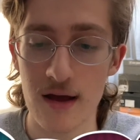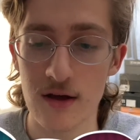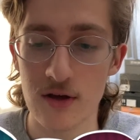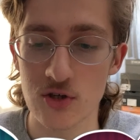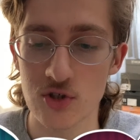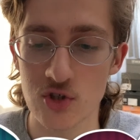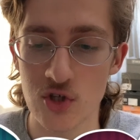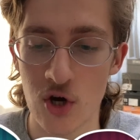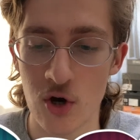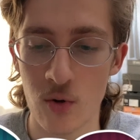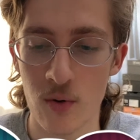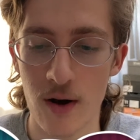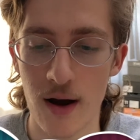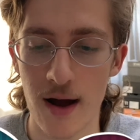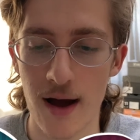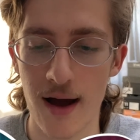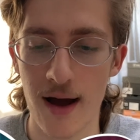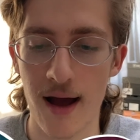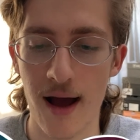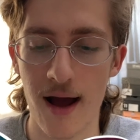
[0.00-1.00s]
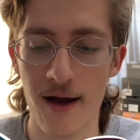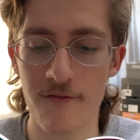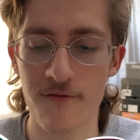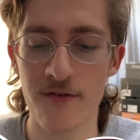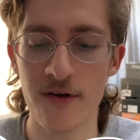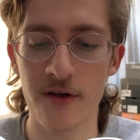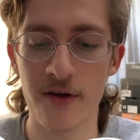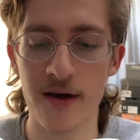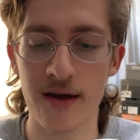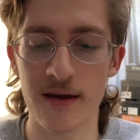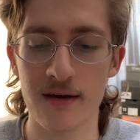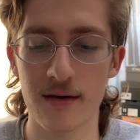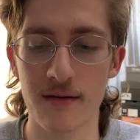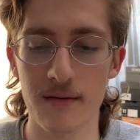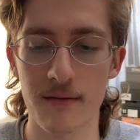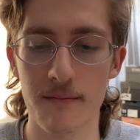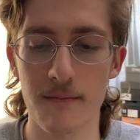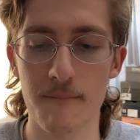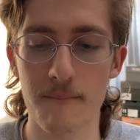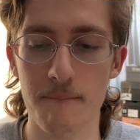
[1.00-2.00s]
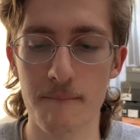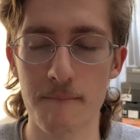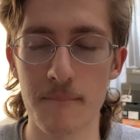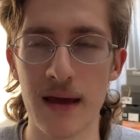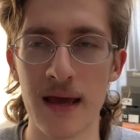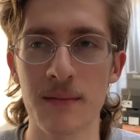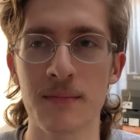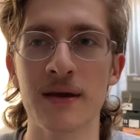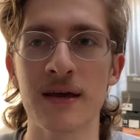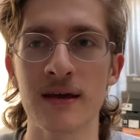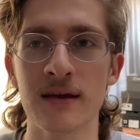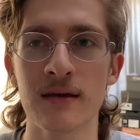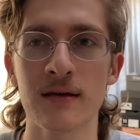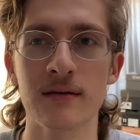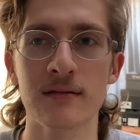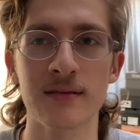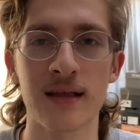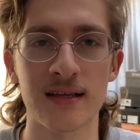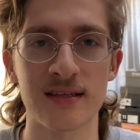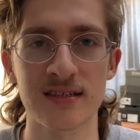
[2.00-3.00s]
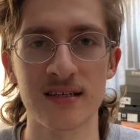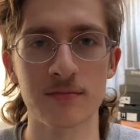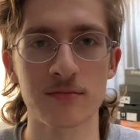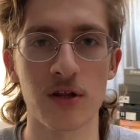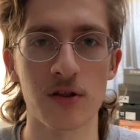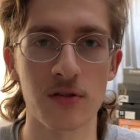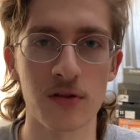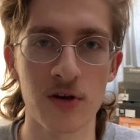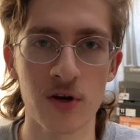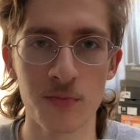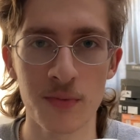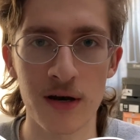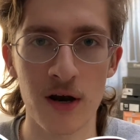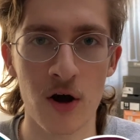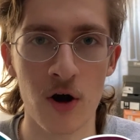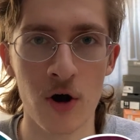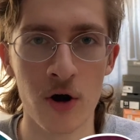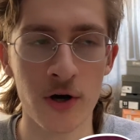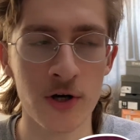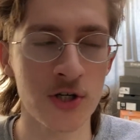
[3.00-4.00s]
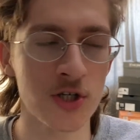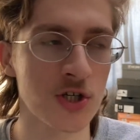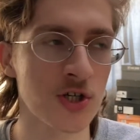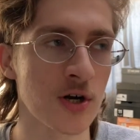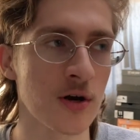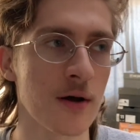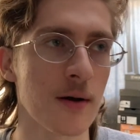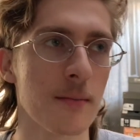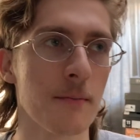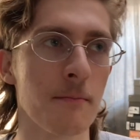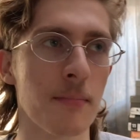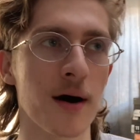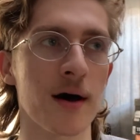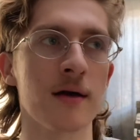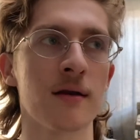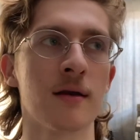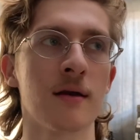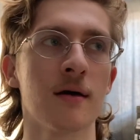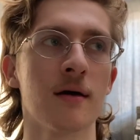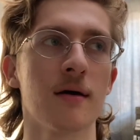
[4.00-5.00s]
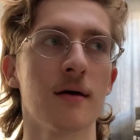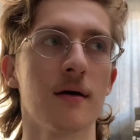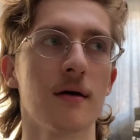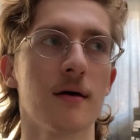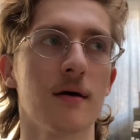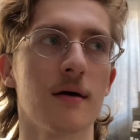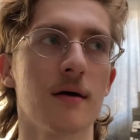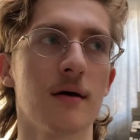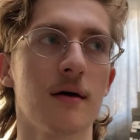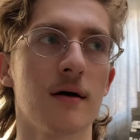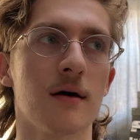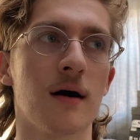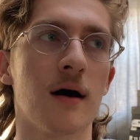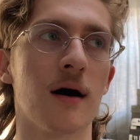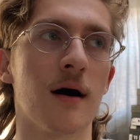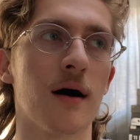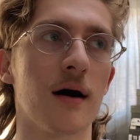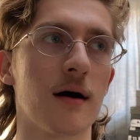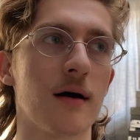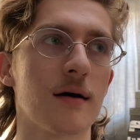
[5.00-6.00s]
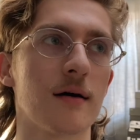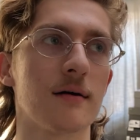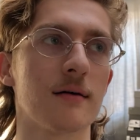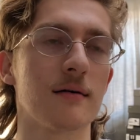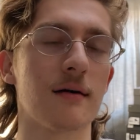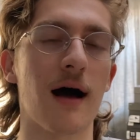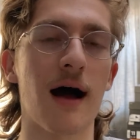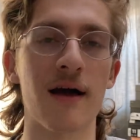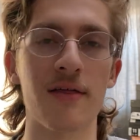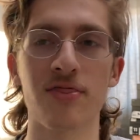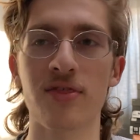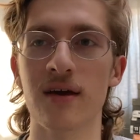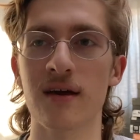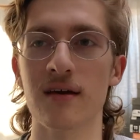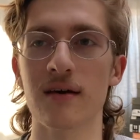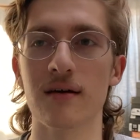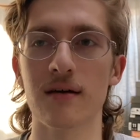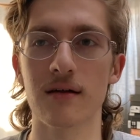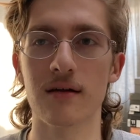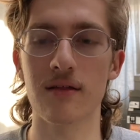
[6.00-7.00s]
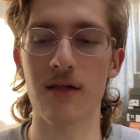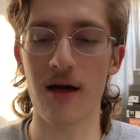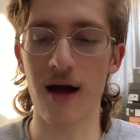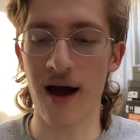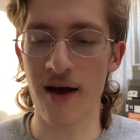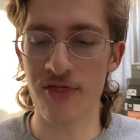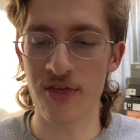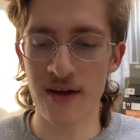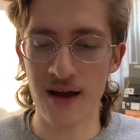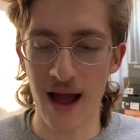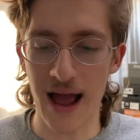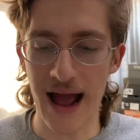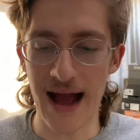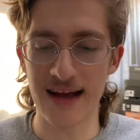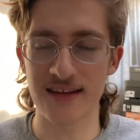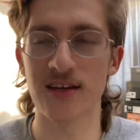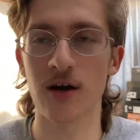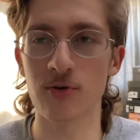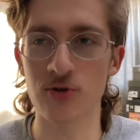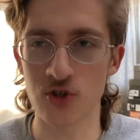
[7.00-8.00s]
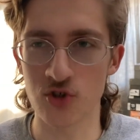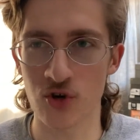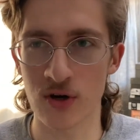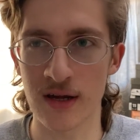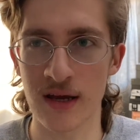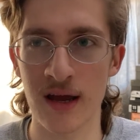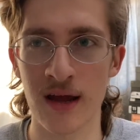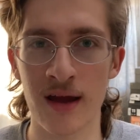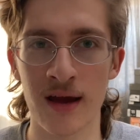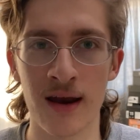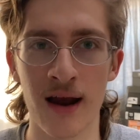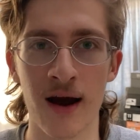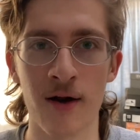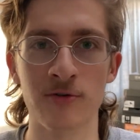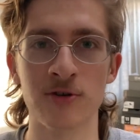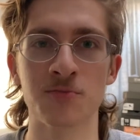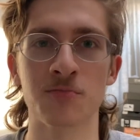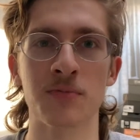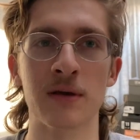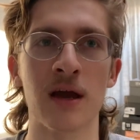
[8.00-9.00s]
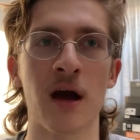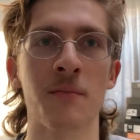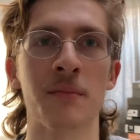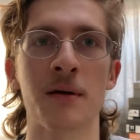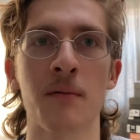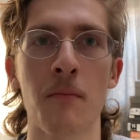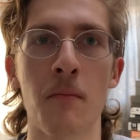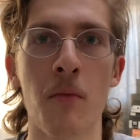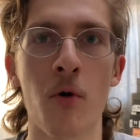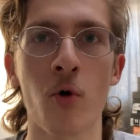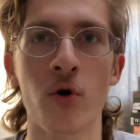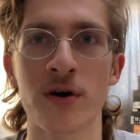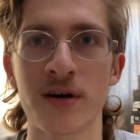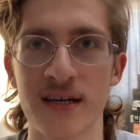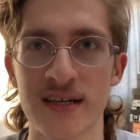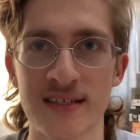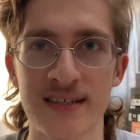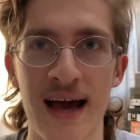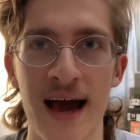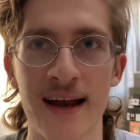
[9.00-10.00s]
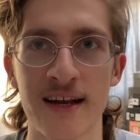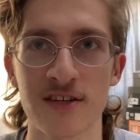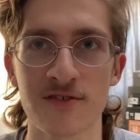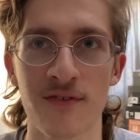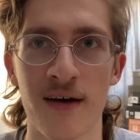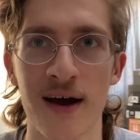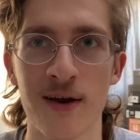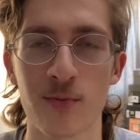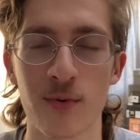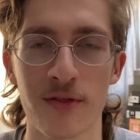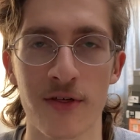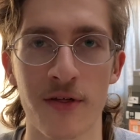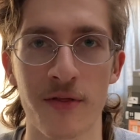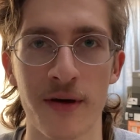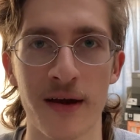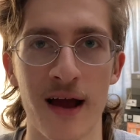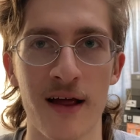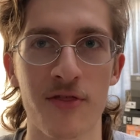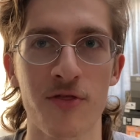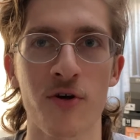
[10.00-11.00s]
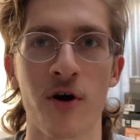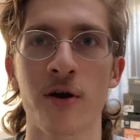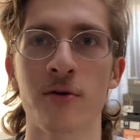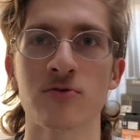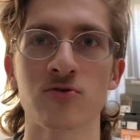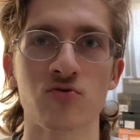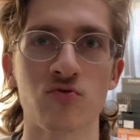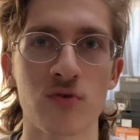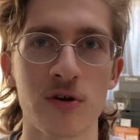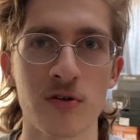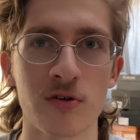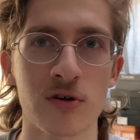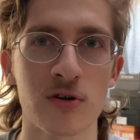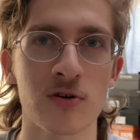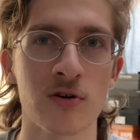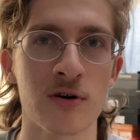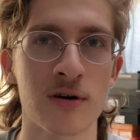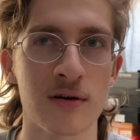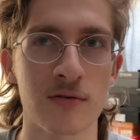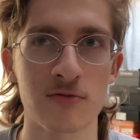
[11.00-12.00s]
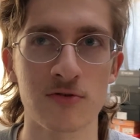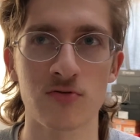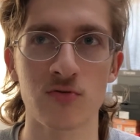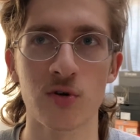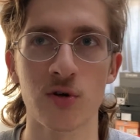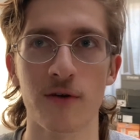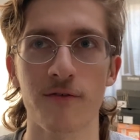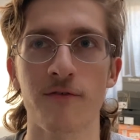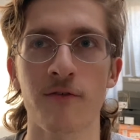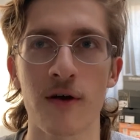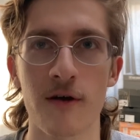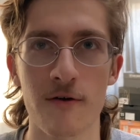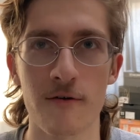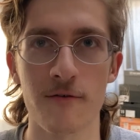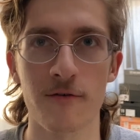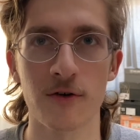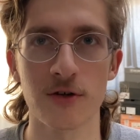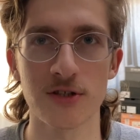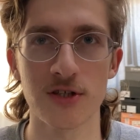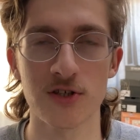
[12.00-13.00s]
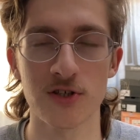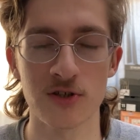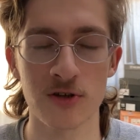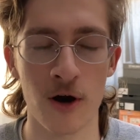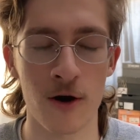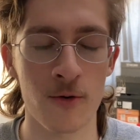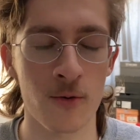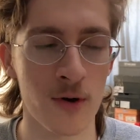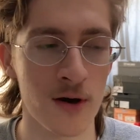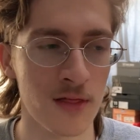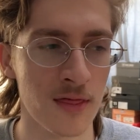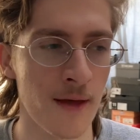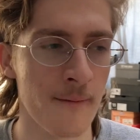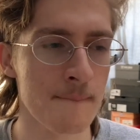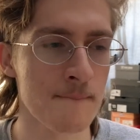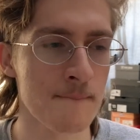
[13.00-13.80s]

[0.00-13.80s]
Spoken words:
So I feel like maybe that seems a little bit harsh, but I think as I was drinking it, I was becoming more dissatisfied with it. Like, I thought it was really good. It was really flavorful to start with.